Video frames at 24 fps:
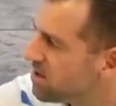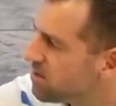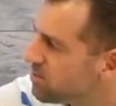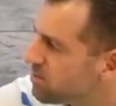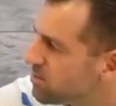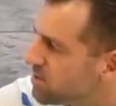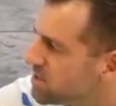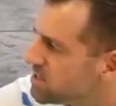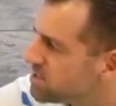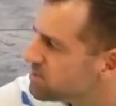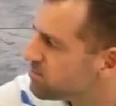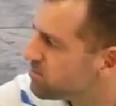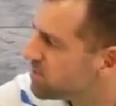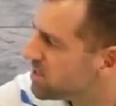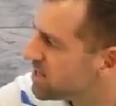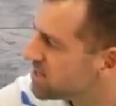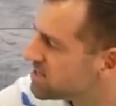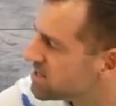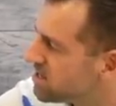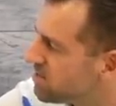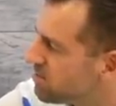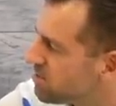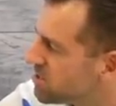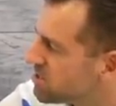Please
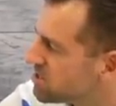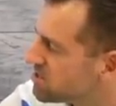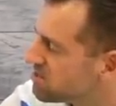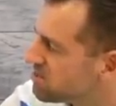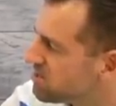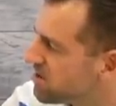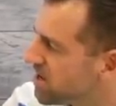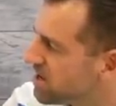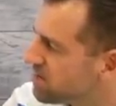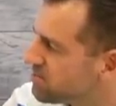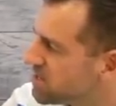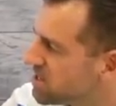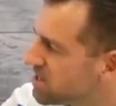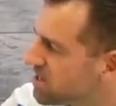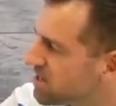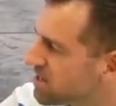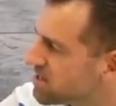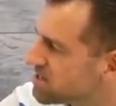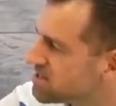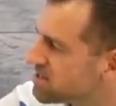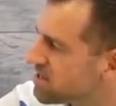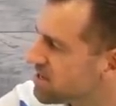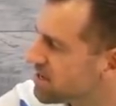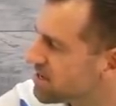bless him and his family
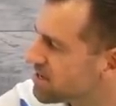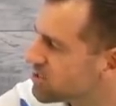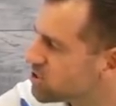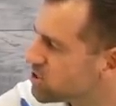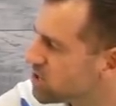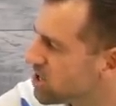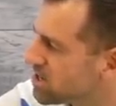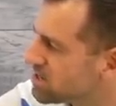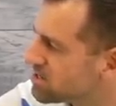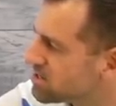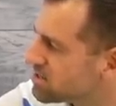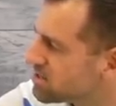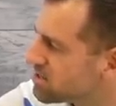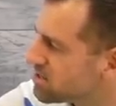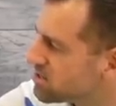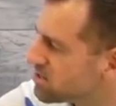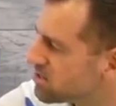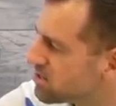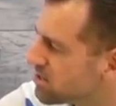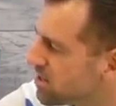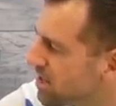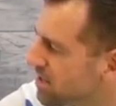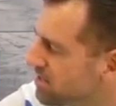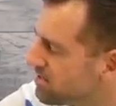as they adjust
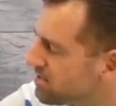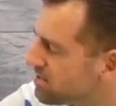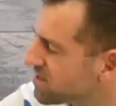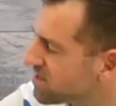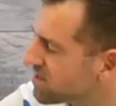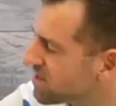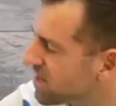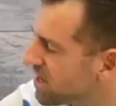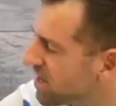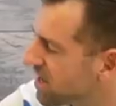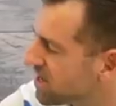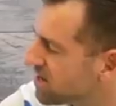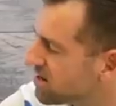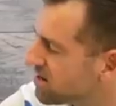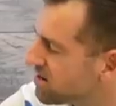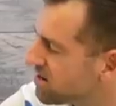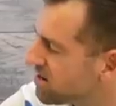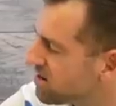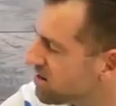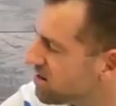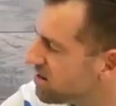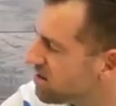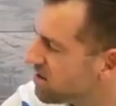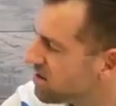to life in
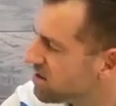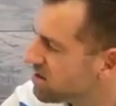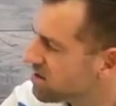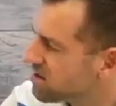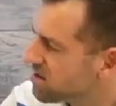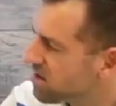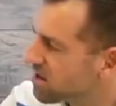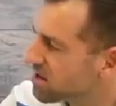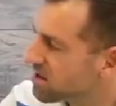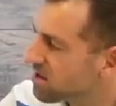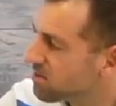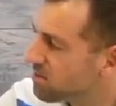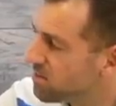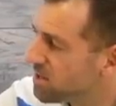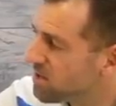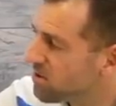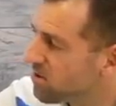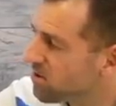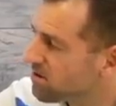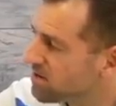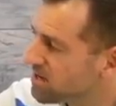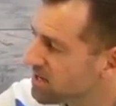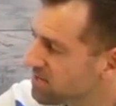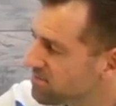Canada. I commit
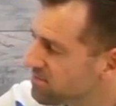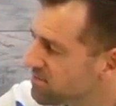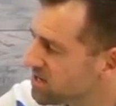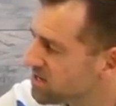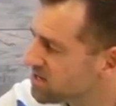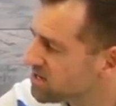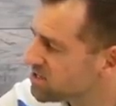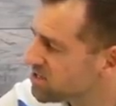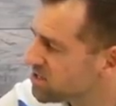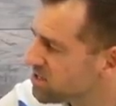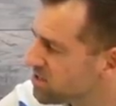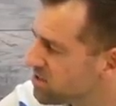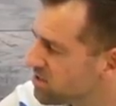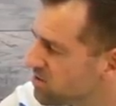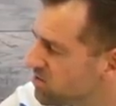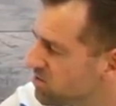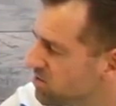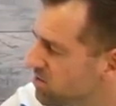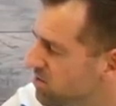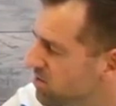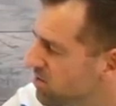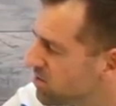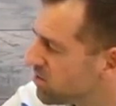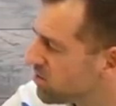our evening to
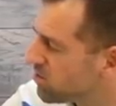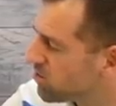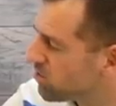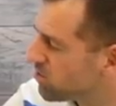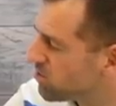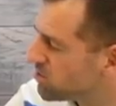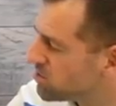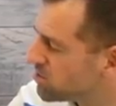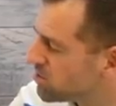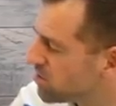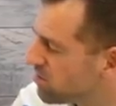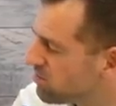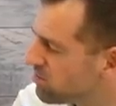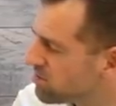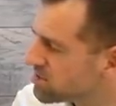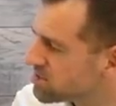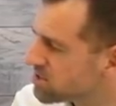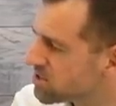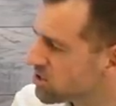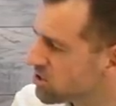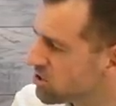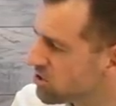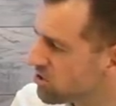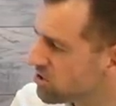you. Would you give
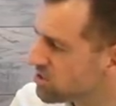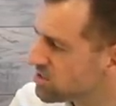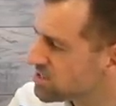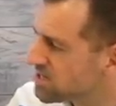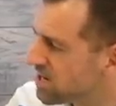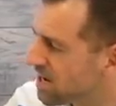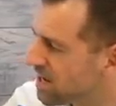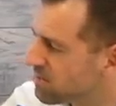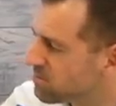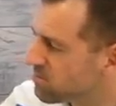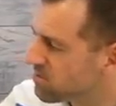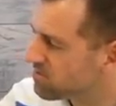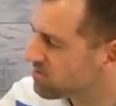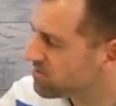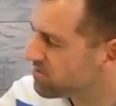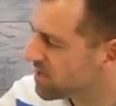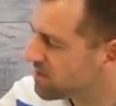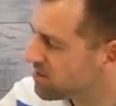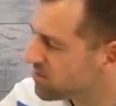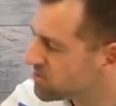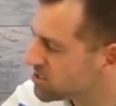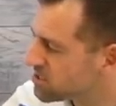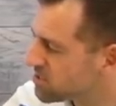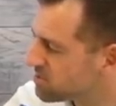us a good time of
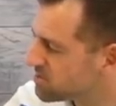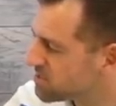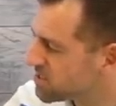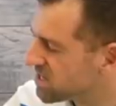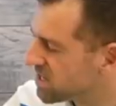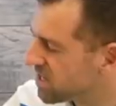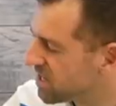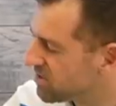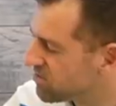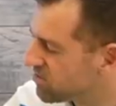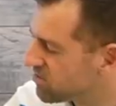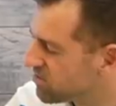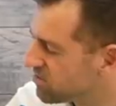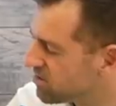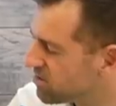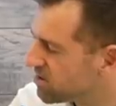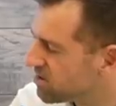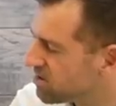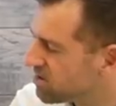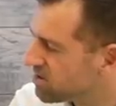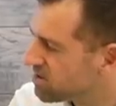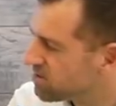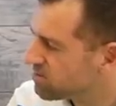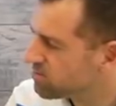fellowship together?
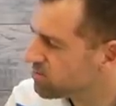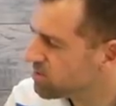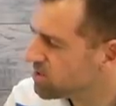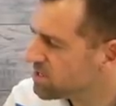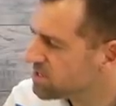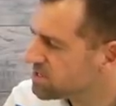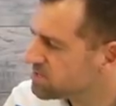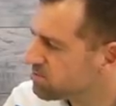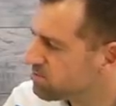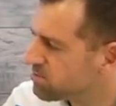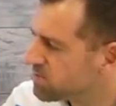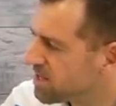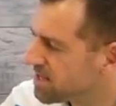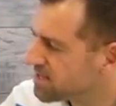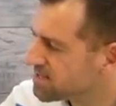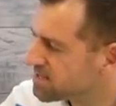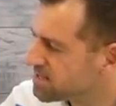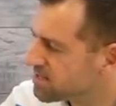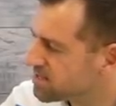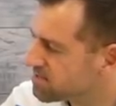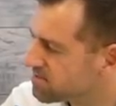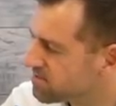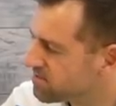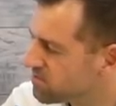Please bless
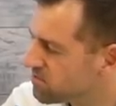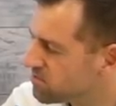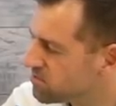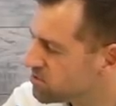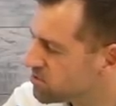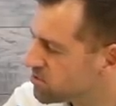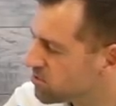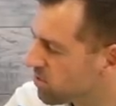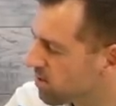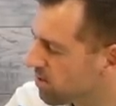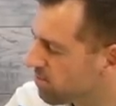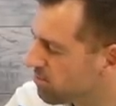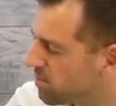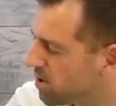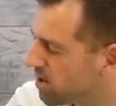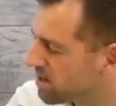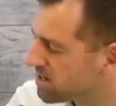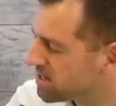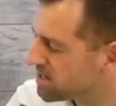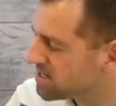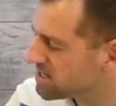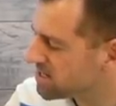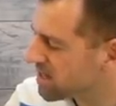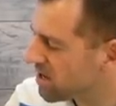this food to our
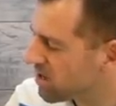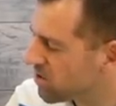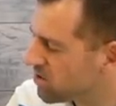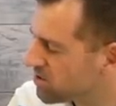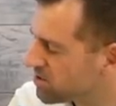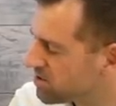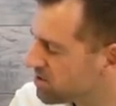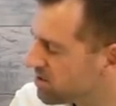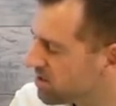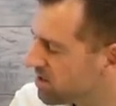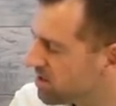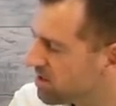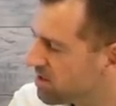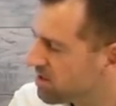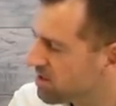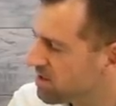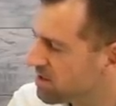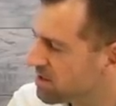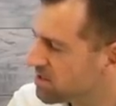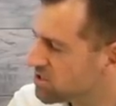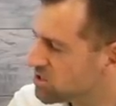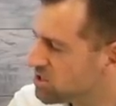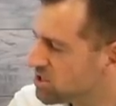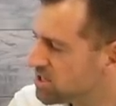body's health.
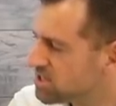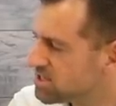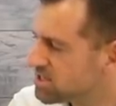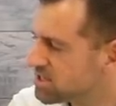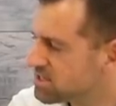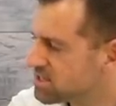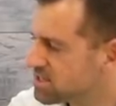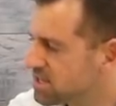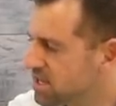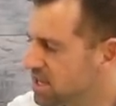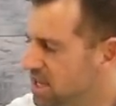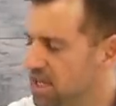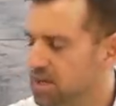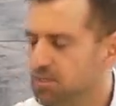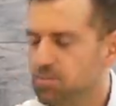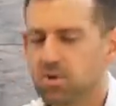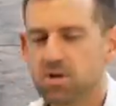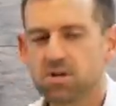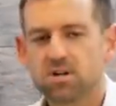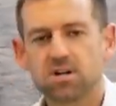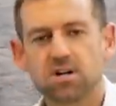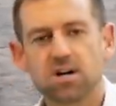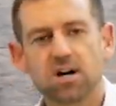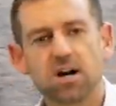In Jesus'
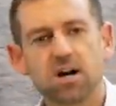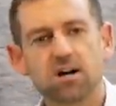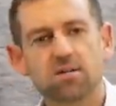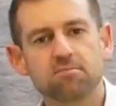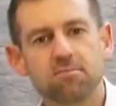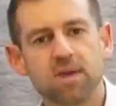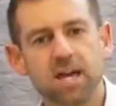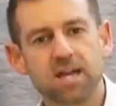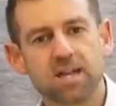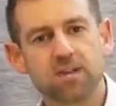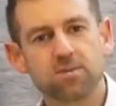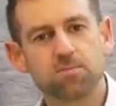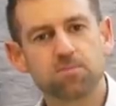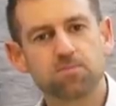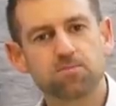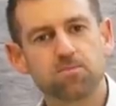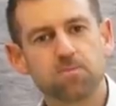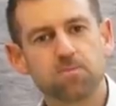name, Amen.